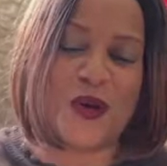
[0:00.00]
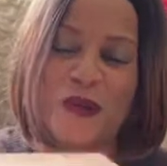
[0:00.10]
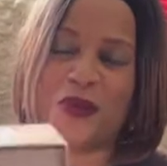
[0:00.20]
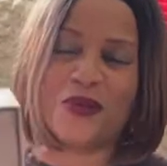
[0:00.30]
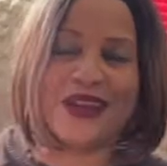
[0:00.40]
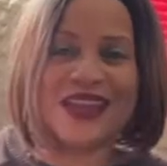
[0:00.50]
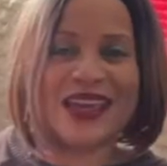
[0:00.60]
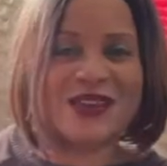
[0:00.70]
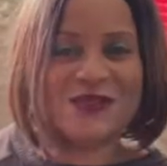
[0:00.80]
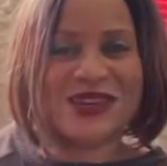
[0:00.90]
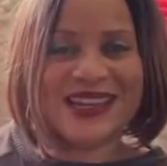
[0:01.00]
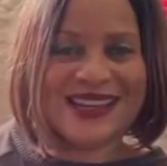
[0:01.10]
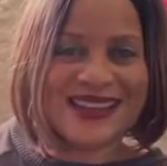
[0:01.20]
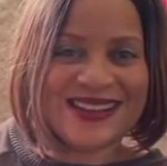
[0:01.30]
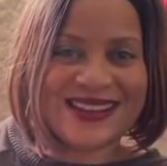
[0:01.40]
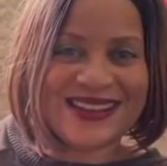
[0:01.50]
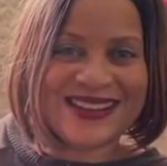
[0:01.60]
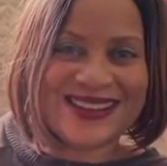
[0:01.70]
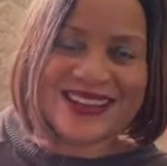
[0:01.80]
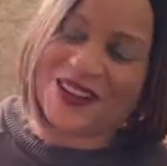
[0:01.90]
pretty,
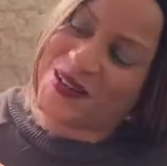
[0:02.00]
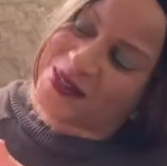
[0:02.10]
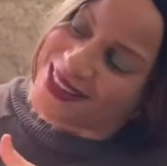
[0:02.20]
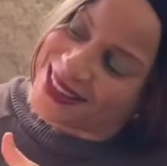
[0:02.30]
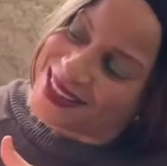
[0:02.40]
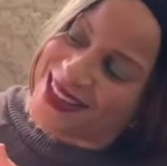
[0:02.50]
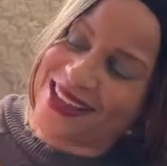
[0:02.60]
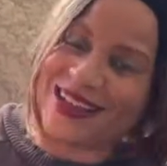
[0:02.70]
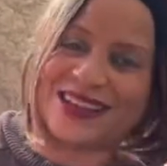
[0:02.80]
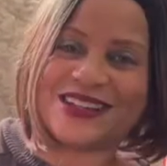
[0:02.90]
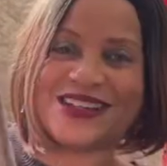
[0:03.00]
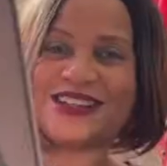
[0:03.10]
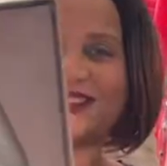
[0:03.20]
Edwina. Oh my gosh.